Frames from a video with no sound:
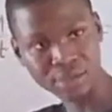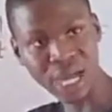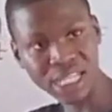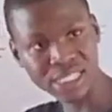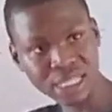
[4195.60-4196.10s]

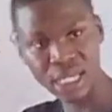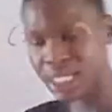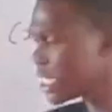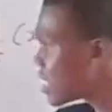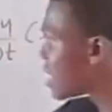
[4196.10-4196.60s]

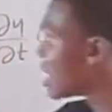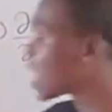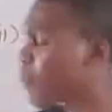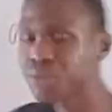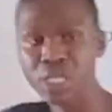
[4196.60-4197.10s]
right? This is the
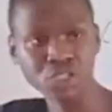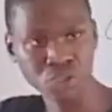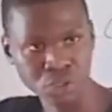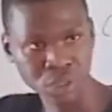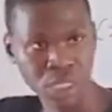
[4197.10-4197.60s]

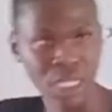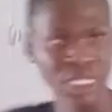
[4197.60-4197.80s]
interpretation.